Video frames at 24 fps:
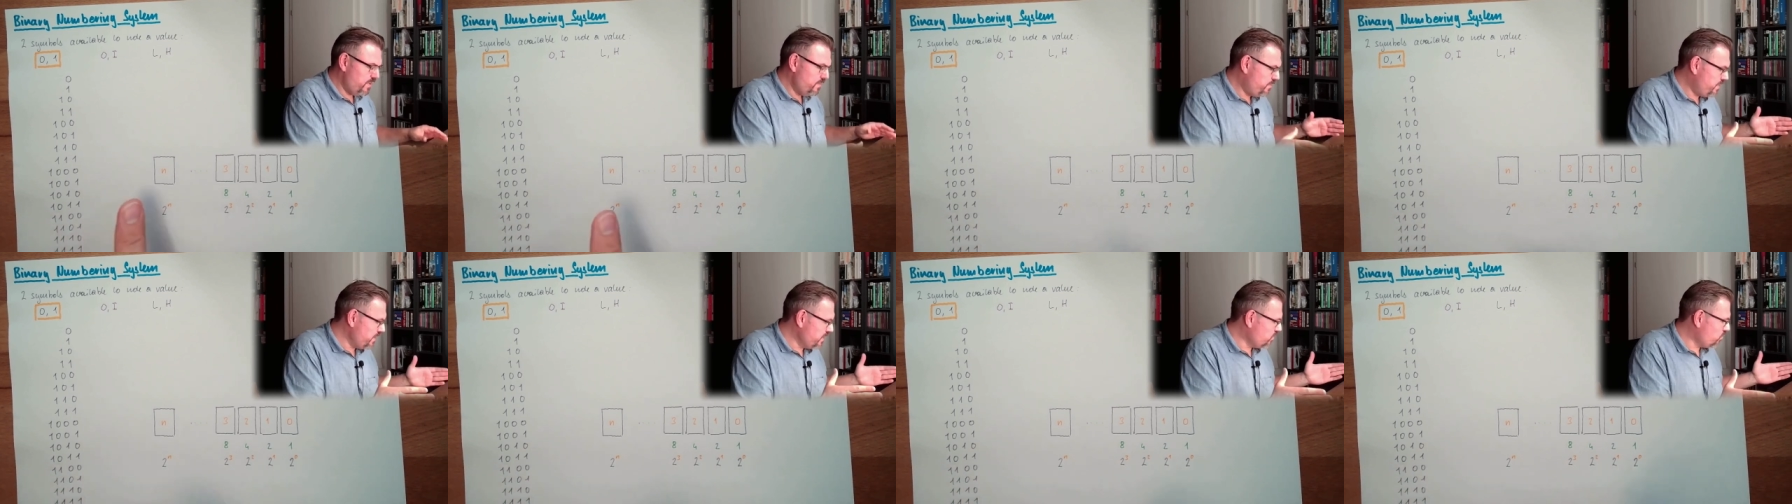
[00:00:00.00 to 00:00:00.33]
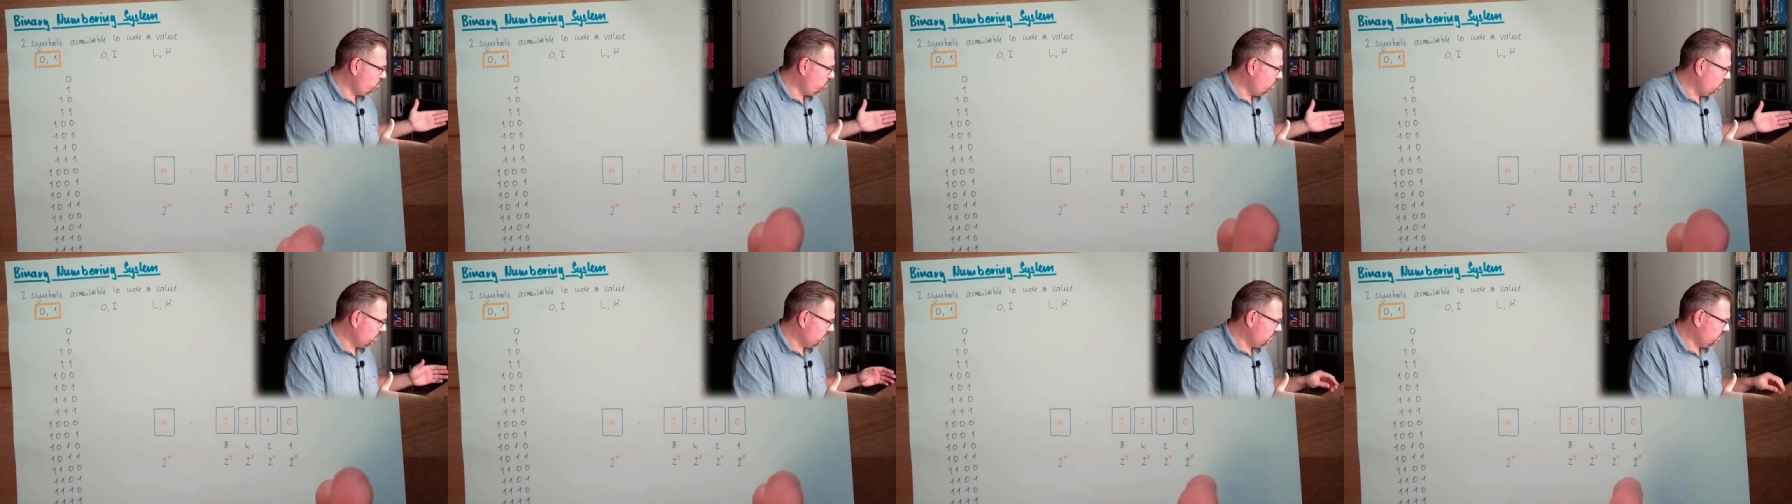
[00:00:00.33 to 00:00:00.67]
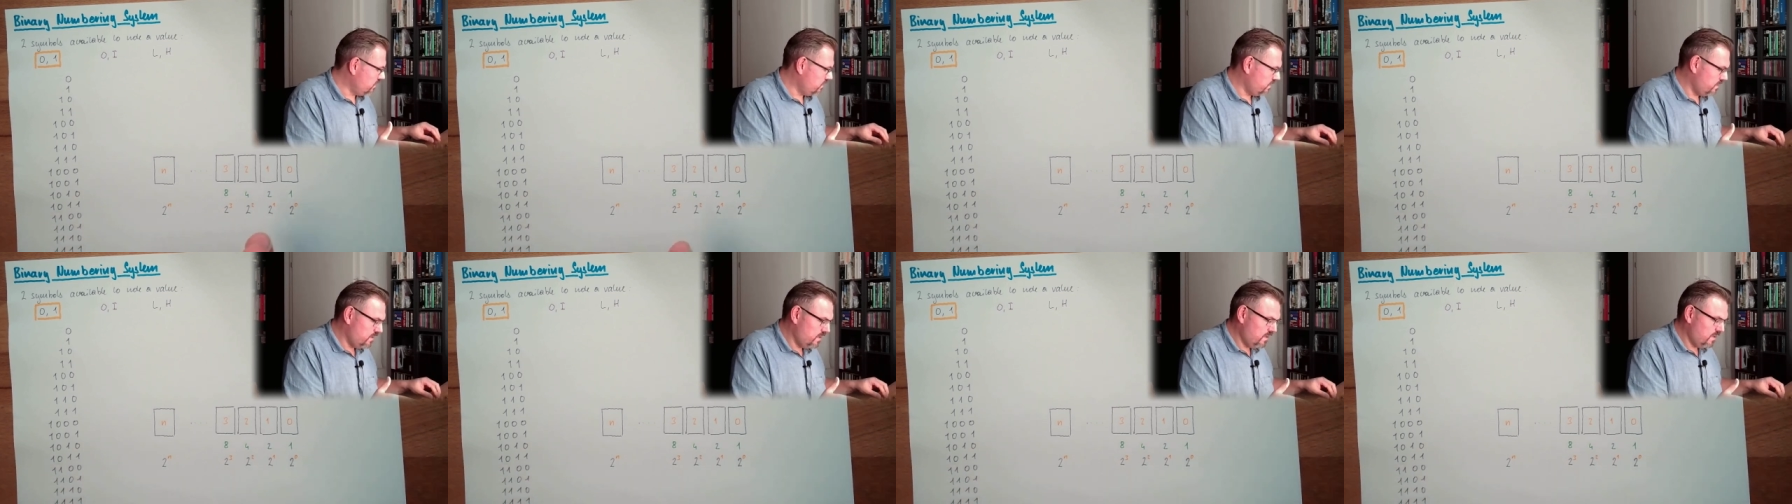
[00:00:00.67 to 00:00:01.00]
pick one.
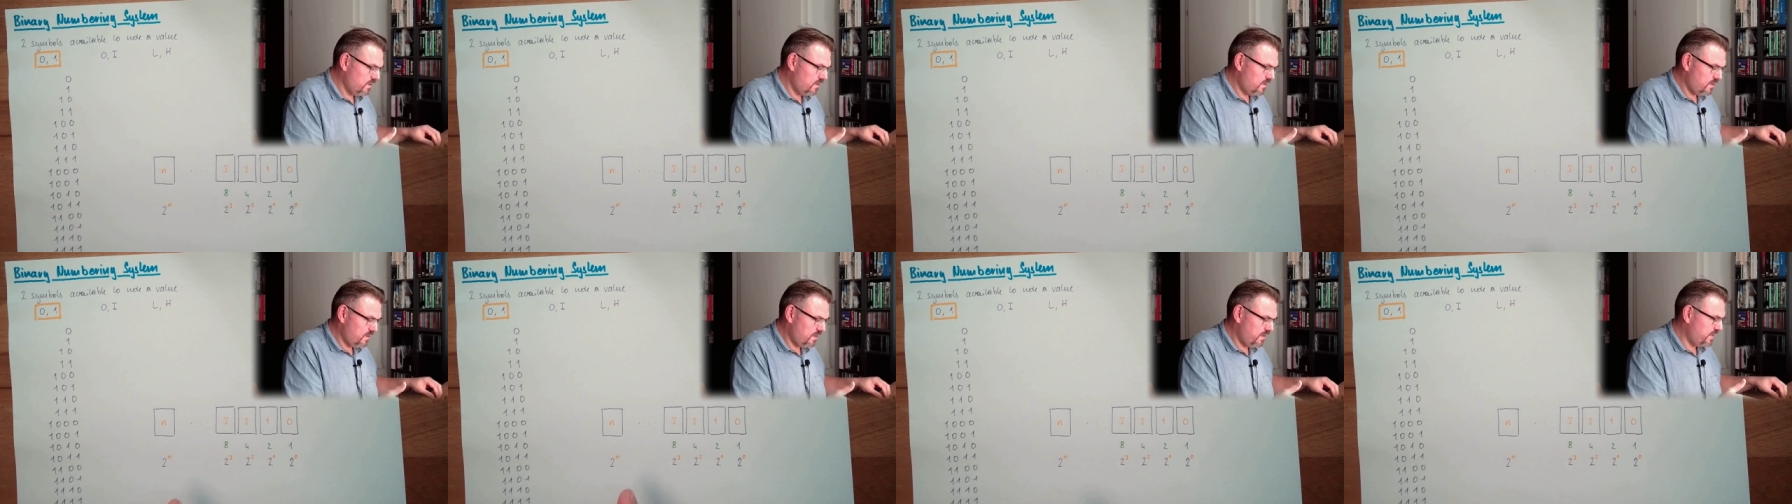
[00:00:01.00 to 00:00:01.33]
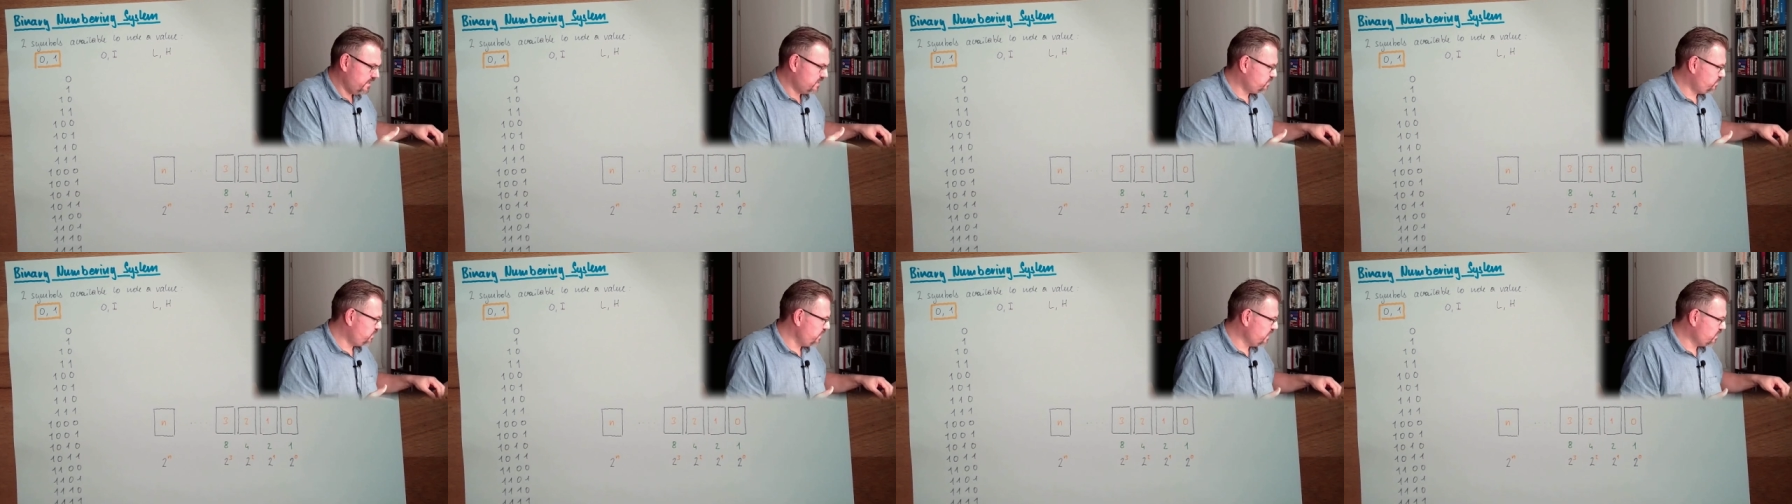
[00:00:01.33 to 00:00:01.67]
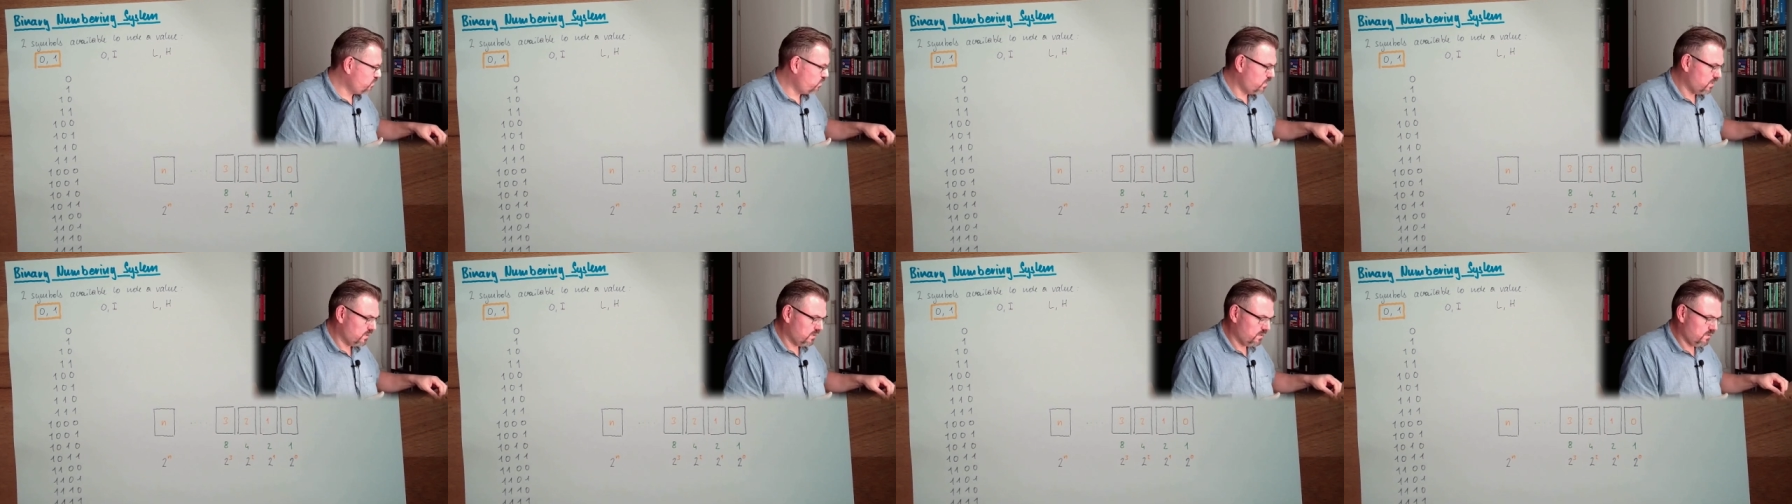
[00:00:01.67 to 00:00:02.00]
Yeah? Let's pick
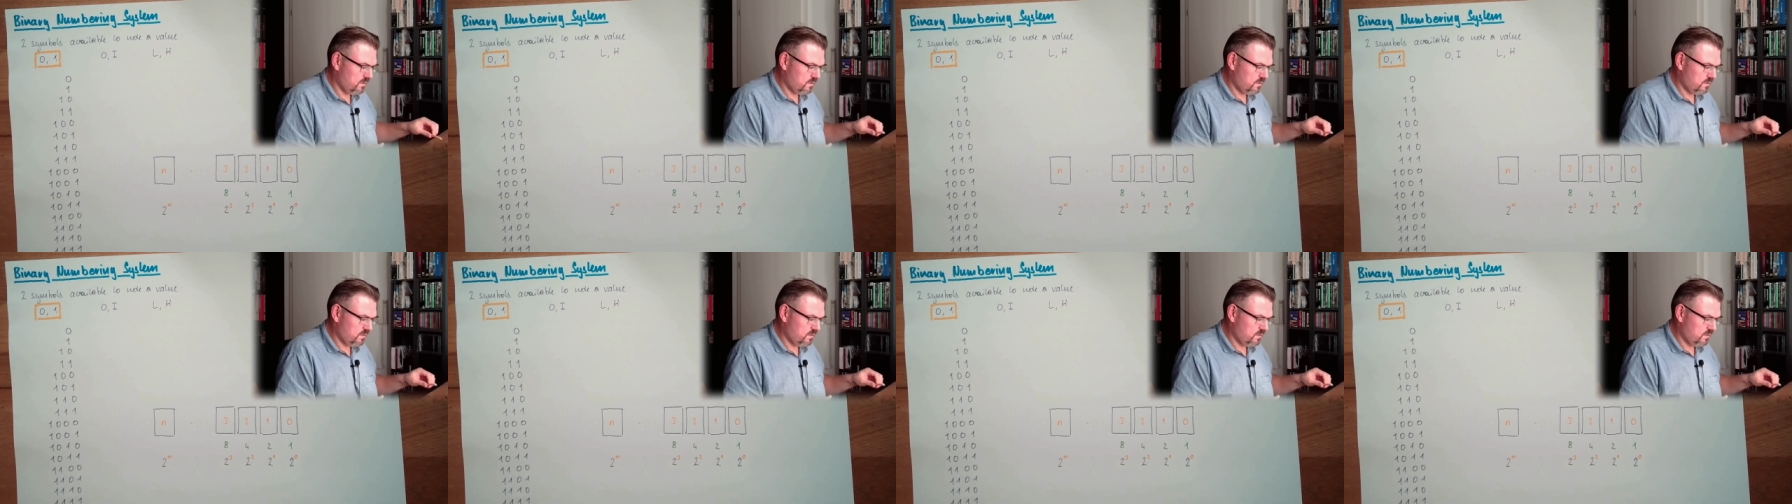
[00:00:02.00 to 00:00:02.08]
one.